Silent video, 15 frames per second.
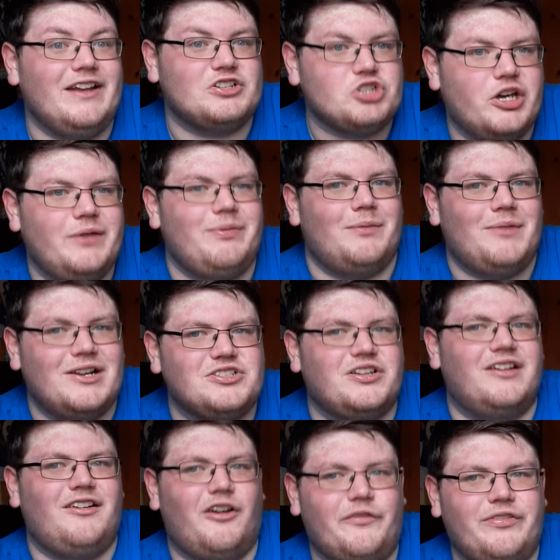enjoyable match. I
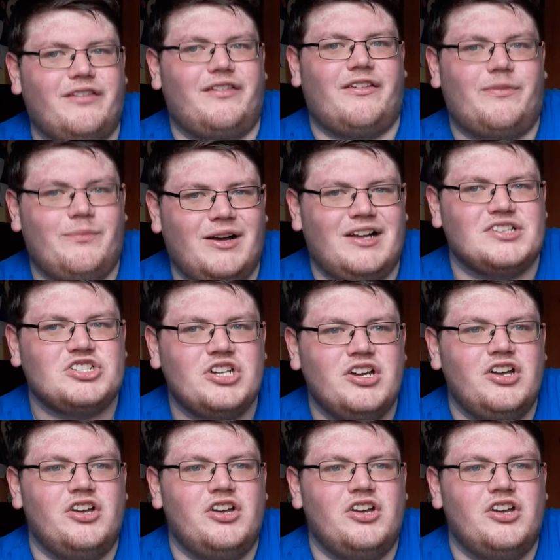loved this match.